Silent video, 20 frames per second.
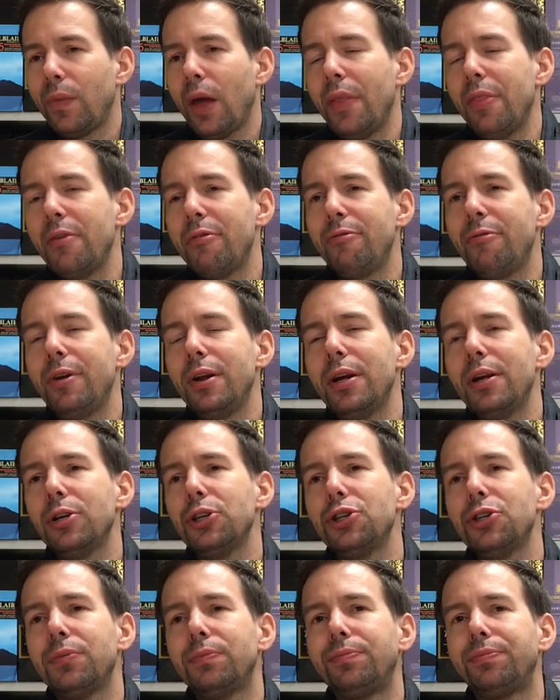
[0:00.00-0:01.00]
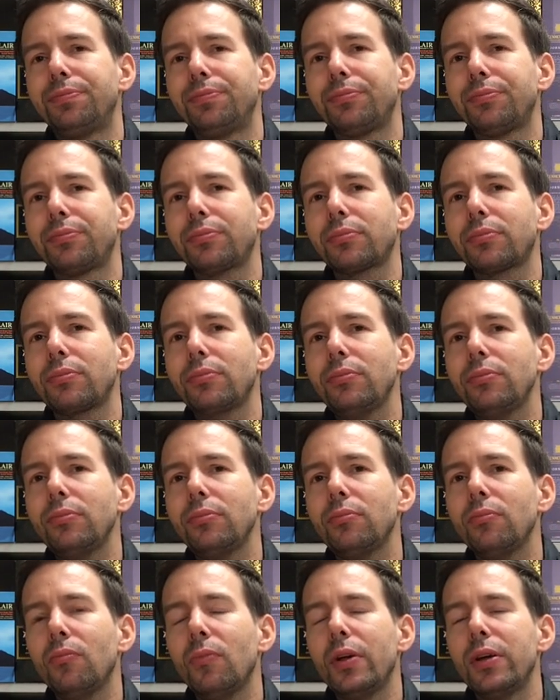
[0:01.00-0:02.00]
And the finish,
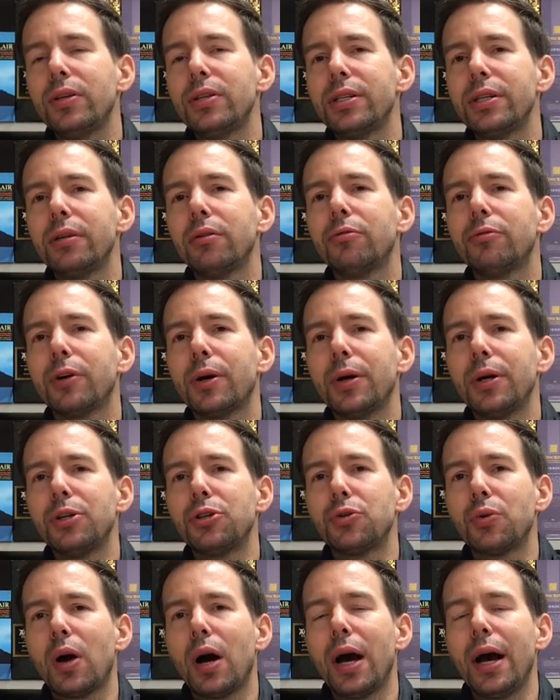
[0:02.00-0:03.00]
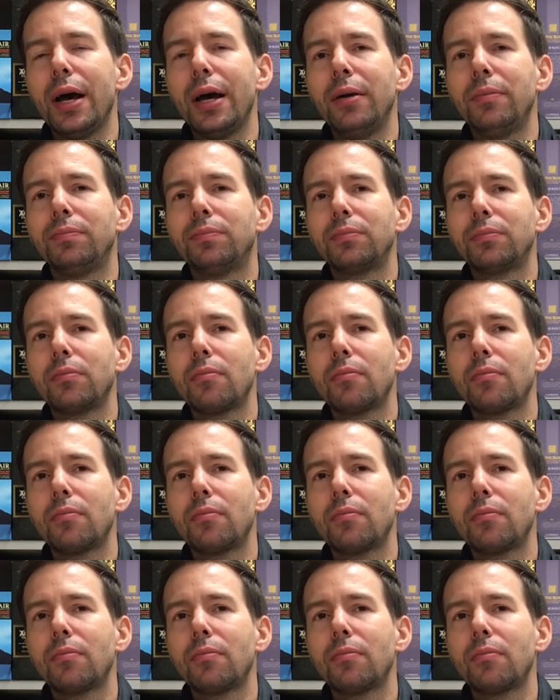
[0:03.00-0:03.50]
still very dry,